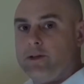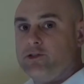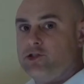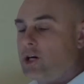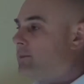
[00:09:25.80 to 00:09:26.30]
its
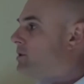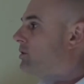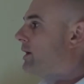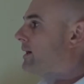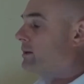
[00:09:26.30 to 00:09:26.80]
job
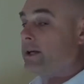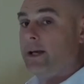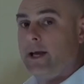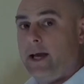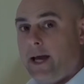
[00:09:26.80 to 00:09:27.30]
correctly.
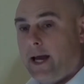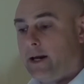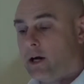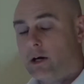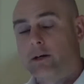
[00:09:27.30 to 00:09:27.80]
And
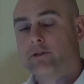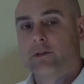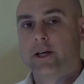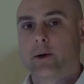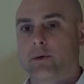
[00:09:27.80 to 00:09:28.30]

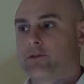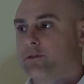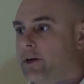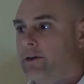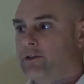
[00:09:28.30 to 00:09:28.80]
honestly, I was
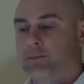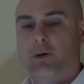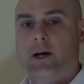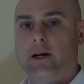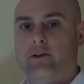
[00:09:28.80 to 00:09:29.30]
very
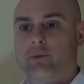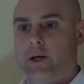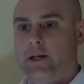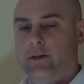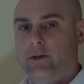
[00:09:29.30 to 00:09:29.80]
surprised when
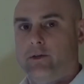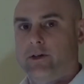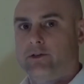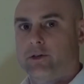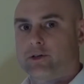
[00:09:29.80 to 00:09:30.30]
I did the
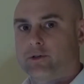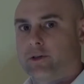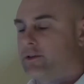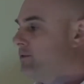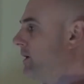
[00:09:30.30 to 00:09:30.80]
research for
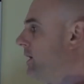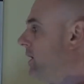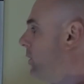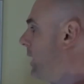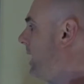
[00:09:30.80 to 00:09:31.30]
this
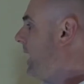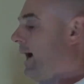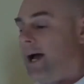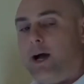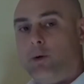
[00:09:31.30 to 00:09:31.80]
video
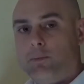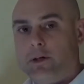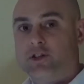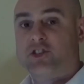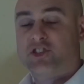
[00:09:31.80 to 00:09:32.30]
how
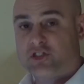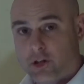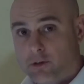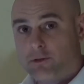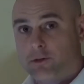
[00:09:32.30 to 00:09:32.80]
much
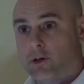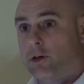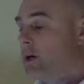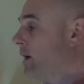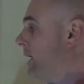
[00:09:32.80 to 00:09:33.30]

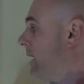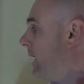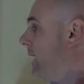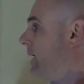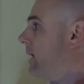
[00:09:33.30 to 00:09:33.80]
sulfur
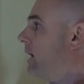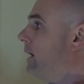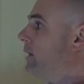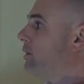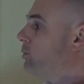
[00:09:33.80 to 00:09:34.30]
and
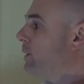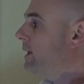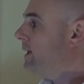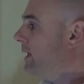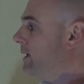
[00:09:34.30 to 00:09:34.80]
iron we
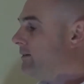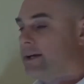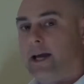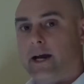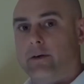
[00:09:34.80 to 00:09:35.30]
need to
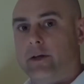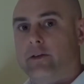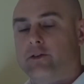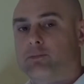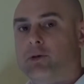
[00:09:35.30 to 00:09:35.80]
carry
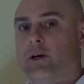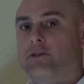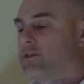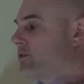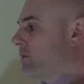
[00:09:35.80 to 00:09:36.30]
this
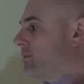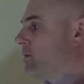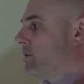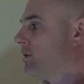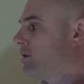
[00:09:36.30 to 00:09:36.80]
process to
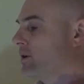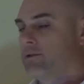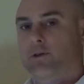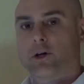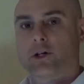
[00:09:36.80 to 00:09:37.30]

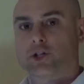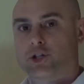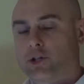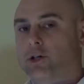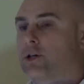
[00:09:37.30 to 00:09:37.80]
convert
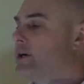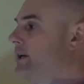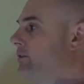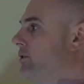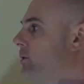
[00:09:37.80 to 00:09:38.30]
sugar
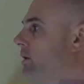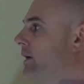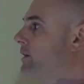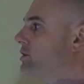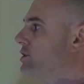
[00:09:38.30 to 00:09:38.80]
into our
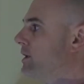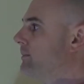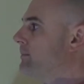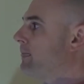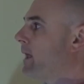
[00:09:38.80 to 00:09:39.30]
energy.
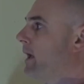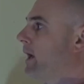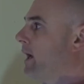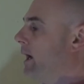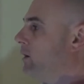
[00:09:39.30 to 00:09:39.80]

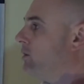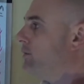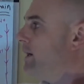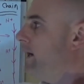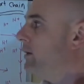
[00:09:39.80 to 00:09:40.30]
And
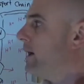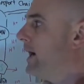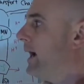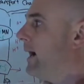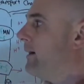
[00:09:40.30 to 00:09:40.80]
over here I
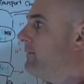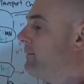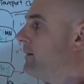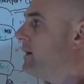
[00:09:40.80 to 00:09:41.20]
have